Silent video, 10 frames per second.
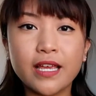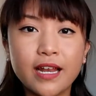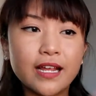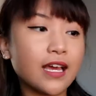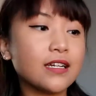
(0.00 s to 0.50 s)

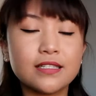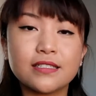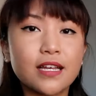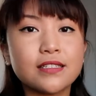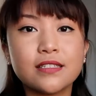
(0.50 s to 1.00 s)
And I kind of
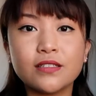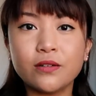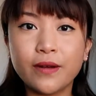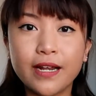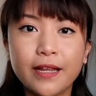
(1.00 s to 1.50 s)
discussed this
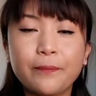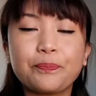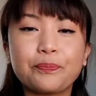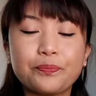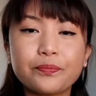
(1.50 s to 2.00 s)
already.